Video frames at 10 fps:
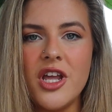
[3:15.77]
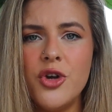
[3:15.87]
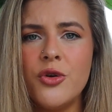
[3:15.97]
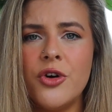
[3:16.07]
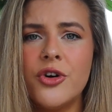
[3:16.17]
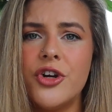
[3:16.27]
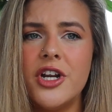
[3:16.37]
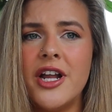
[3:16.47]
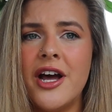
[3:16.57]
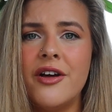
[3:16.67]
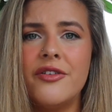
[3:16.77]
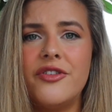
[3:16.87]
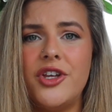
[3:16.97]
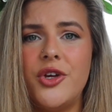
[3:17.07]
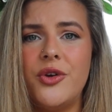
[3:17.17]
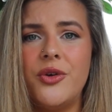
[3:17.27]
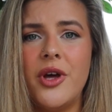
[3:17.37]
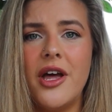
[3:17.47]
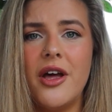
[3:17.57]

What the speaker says: you're not good enough, you're